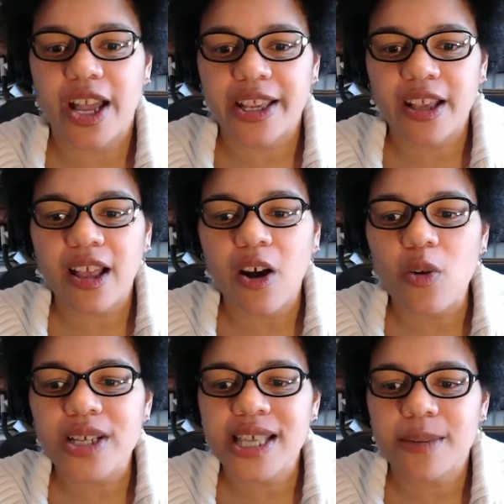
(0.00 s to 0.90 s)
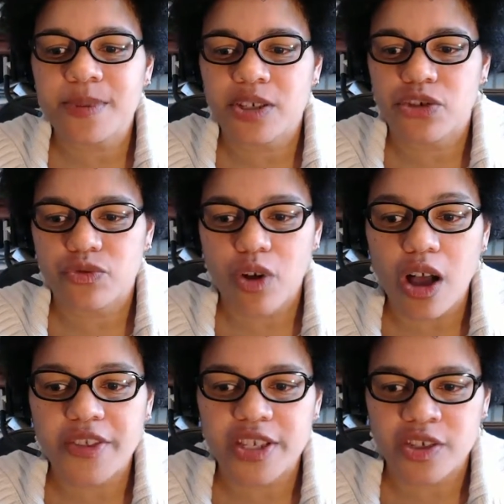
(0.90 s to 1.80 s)
It always helps to
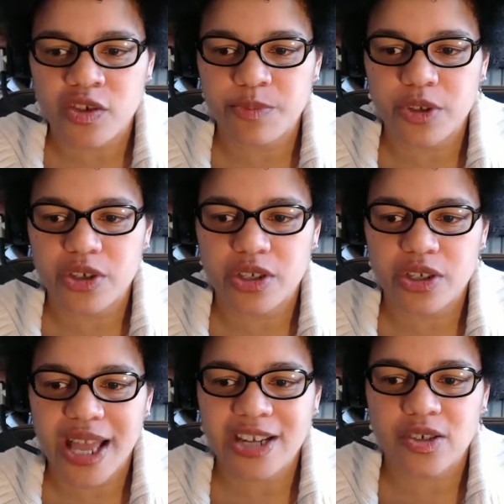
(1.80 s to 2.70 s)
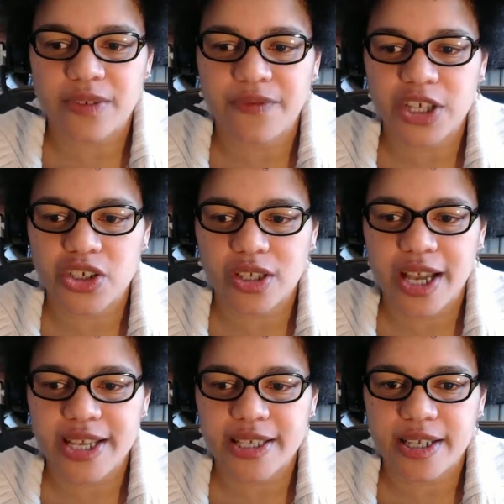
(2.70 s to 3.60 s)
draw the distribution, to actually
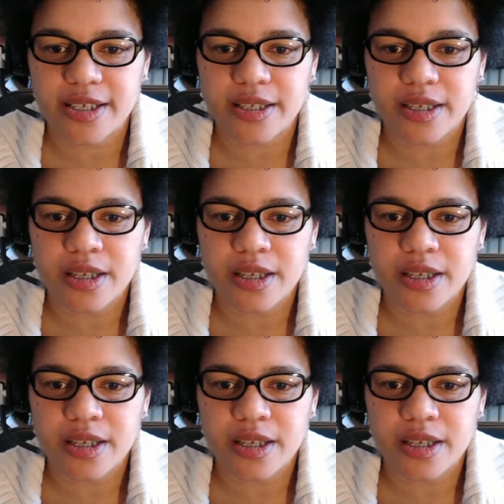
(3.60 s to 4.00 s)
visualize it.